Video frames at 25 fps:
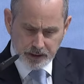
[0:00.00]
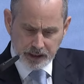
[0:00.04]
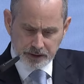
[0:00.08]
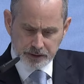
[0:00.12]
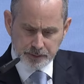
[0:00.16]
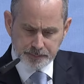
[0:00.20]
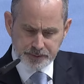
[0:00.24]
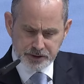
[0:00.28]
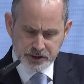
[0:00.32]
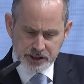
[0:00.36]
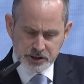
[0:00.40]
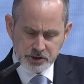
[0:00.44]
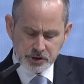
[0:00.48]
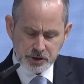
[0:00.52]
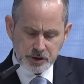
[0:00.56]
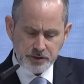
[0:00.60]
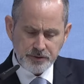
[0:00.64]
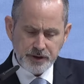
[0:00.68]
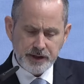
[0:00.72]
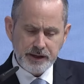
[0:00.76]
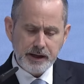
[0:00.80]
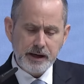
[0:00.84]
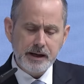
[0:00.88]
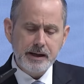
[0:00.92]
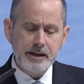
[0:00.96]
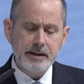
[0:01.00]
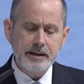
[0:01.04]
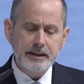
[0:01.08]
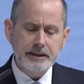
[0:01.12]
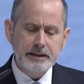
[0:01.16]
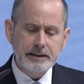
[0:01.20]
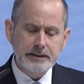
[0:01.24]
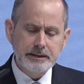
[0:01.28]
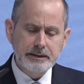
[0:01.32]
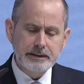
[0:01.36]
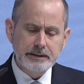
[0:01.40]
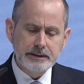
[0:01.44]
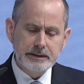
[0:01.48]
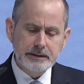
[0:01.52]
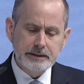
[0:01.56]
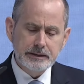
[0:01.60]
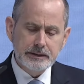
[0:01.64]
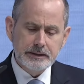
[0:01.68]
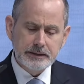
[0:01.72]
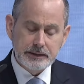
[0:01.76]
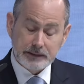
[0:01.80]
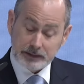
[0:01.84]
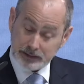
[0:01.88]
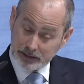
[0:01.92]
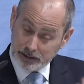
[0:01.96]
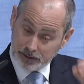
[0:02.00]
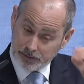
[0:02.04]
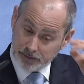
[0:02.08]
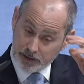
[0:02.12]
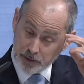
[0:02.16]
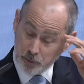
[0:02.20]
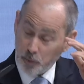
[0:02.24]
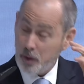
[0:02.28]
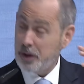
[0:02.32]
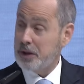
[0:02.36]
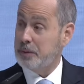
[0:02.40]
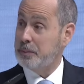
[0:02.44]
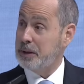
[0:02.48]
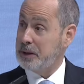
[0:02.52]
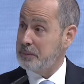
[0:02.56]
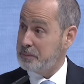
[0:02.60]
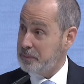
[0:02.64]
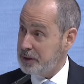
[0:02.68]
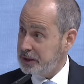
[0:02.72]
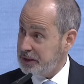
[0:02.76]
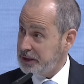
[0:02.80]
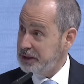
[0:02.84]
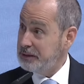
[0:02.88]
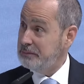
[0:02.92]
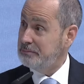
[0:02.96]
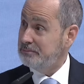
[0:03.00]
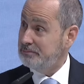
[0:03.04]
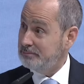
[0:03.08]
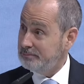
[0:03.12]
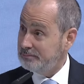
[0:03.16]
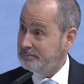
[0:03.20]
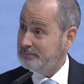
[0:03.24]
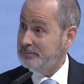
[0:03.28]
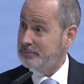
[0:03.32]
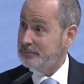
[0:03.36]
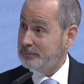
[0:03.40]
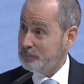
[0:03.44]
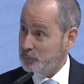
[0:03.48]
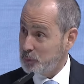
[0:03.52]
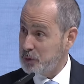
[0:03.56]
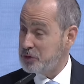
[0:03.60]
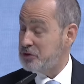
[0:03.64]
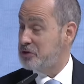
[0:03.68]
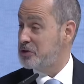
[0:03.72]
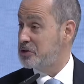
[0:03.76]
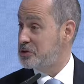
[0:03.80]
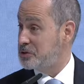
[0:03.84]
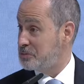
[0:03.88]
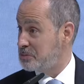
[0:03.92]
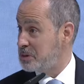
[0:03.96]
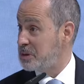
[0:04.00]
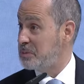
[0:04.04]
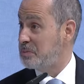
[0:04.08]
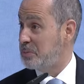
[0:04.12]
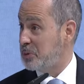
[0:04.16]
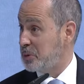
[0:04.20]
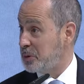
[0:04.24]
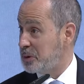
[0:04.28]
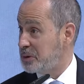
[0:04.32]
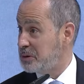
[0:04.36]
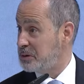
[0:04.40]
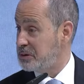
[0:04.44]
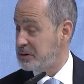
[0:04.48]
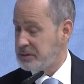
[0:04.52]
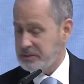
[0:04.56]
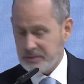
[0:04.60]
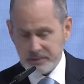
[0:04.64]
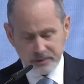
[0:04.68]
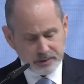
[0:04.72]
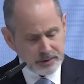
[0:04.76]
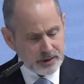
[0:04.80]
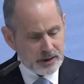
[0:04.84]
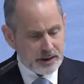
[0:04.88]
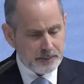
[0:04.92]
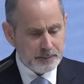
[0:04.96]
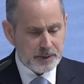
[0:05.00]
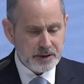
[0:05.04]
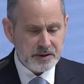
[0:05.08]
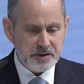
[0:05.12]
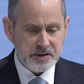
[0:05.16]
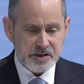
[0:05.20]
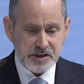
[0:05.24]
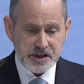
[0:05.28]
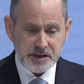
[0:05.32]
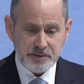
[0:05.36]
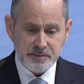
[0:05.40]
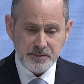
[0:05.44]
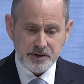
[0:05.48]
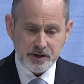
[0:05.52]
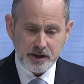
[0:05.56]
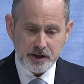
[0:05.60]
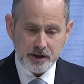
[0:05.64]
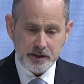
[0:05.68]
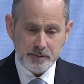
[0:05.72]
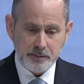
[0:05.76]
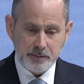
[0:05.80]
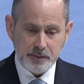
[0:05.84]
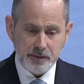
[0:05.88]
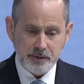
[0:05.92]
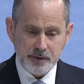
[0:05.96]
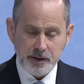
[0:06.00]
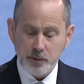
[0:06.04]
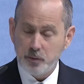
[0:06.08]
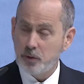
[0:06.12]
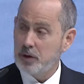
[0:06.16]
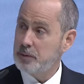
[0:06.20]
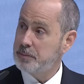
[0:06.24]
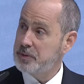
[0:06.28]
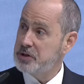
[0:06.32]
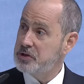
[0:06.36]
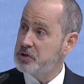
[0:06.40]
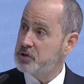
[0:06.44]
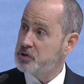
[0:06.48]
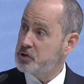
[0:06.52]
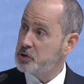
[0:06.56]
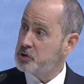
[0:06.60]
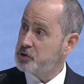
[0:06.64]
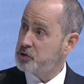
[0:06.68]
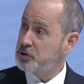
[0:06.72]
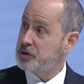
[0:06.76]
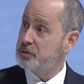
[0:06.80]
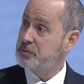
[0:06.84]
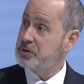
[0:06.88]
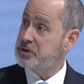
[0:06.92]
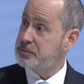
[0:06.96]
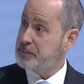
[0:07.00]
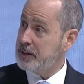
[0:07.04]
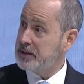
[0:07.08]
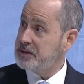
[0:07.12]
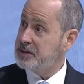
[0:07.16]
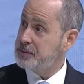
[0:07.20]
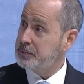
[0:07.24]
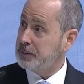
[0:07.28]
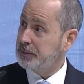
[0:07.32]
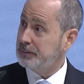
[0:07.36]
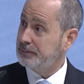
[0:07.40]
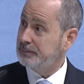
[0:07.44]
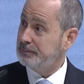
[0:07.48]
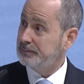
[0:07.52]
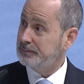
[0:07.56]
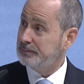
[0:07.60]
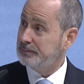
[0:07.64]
the potential of AI. They want to make money, which is important, but at the same time, they want to be socially responsible.